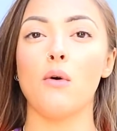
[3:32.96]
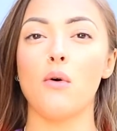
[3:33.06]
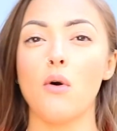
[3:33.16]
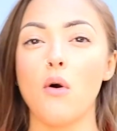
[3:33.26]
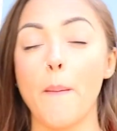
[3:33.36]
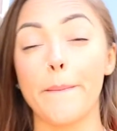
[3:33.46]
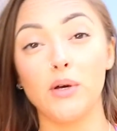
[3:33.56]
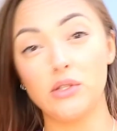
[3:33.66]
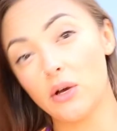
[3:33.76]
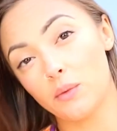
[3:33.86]
or
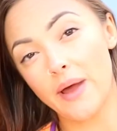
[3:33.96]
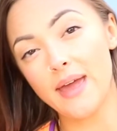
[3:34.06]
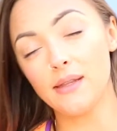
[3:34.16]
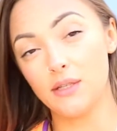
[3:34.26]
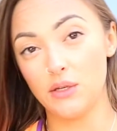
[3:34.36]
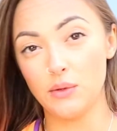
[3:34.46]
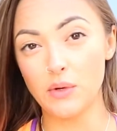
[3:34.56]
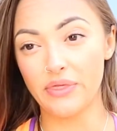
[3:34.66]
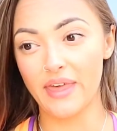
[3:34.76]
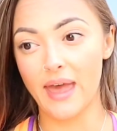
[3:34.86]
put on weight, you
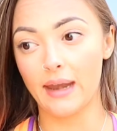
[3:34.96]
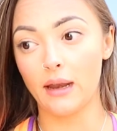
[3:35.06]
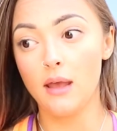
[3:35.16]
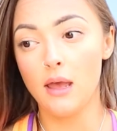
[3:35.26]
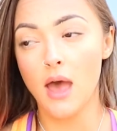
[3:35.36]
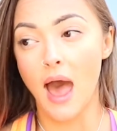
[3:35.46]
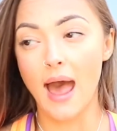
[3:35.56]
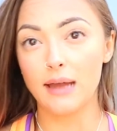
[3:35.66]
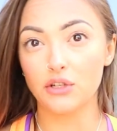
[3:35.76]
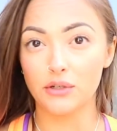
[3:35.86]
would then
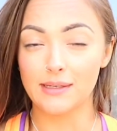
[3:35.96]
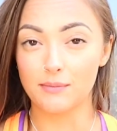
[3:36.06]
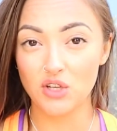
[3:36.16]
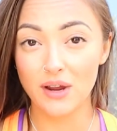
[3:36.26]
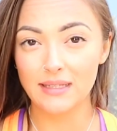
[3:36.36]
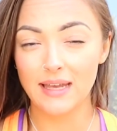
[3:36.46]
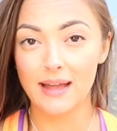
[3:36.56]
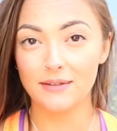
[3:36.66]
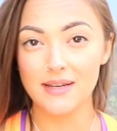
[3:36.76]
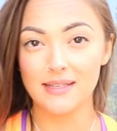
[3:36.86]
add or subtract
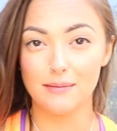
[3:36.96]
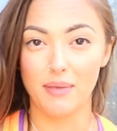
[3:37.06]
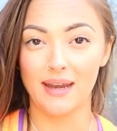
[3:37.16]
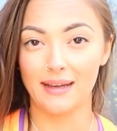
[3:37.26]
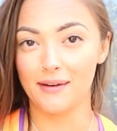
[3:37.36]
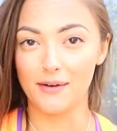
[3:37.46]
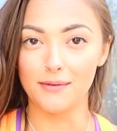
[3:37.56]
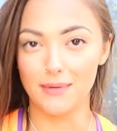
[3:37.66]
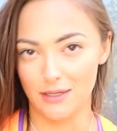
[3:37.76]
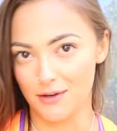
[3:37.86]
calories depending
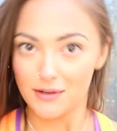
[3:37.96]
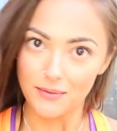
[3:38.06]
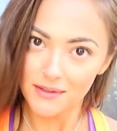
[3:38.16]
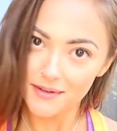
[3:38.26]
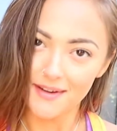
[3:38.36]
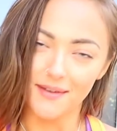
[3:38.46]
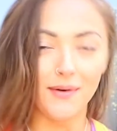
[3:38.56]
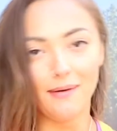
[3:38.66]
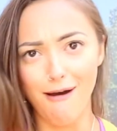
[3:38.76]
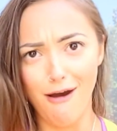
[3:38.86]
on which goal you want to do.
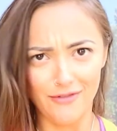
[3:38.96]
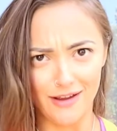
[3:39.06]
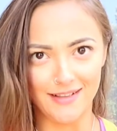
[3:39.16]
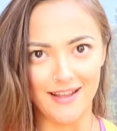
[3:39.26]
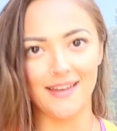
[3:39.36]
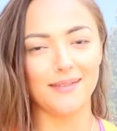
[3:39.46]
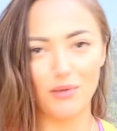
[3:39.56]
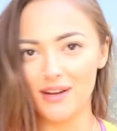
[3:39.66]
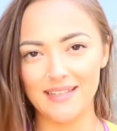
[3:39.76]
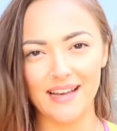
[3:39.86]
Obviously, it's
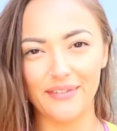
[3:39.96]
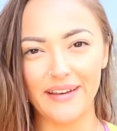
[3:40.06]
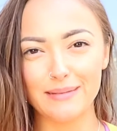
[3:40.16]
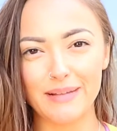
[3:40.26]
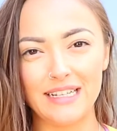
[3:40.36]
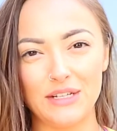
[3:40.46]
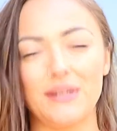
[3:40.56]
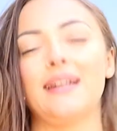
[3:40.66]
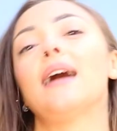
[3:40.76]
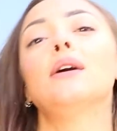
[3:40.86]
pretty
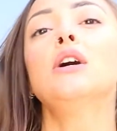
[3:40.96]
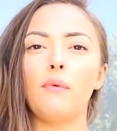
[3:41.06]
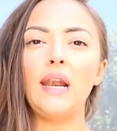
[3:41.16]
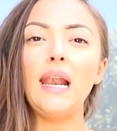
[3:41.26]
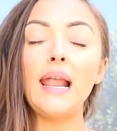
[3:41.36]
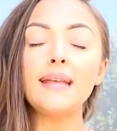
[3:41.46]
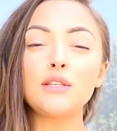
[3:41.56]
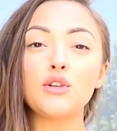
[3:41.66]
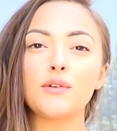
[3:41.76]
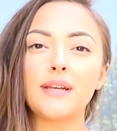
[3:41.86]
self-explanatory now. But let's
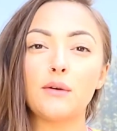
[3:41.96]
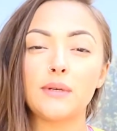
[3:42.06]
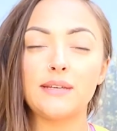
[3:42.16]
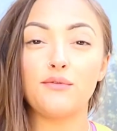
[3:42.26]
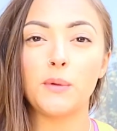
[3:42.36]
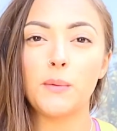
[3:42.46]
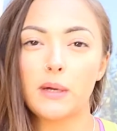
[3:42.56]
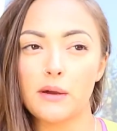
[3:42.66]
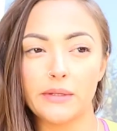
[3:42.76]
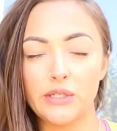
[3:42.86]
talk now as if we were
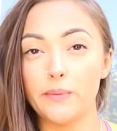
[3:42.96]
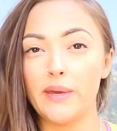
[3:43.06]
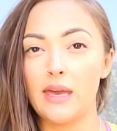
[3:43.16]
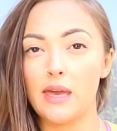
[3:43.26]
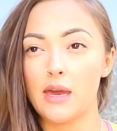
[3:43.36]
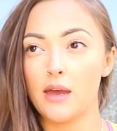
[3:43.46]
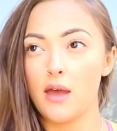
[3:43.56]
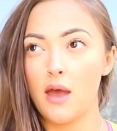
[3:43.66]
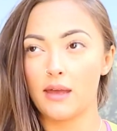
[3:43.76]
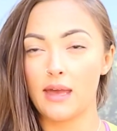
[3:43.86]
going to be
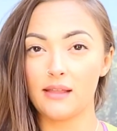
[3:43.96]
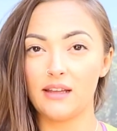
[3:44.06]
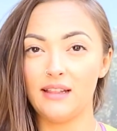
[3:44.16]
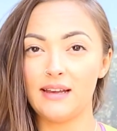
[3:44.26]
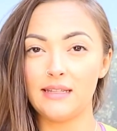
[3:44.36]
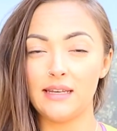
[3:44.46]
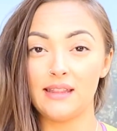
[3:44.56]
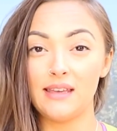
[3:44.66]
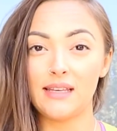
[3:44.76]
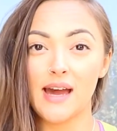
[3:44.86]
calculating
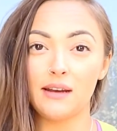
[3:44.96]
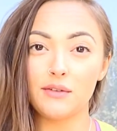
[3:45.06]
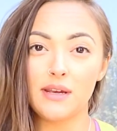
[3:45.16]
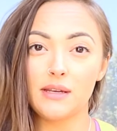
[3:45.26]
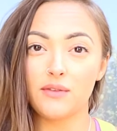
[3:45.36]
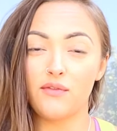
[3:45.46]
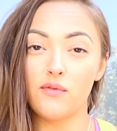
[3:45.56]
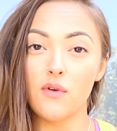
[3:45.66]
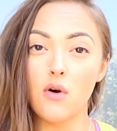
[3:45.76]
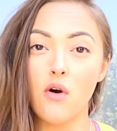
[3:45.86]
these calories
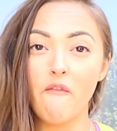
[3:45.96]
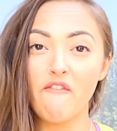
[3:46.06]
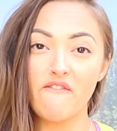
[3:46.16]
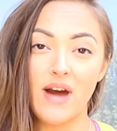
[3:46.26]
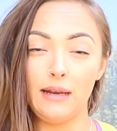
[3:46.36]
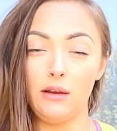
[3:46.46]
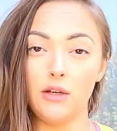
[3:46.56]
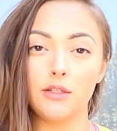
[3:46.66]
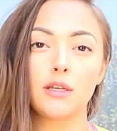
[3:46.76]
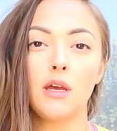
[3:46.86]
for fat
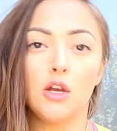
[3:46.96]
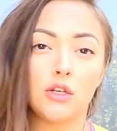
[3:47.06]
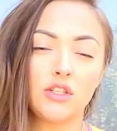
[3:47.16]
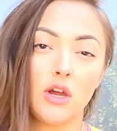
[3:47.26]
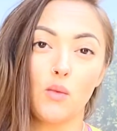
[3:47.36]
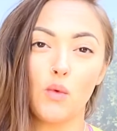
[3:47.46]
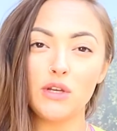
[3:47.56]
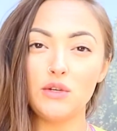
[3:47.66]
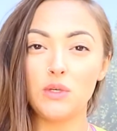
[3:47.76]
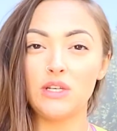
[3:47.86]
loss. So
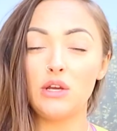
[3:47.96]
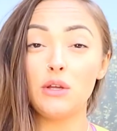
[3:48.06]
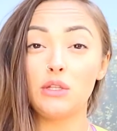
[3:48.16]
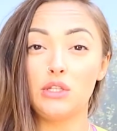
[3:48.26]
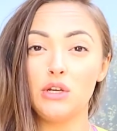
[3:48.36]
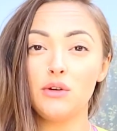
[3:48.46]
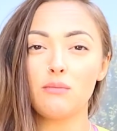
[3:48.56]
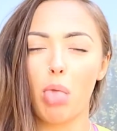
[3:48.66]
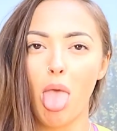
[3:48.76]
what you would do,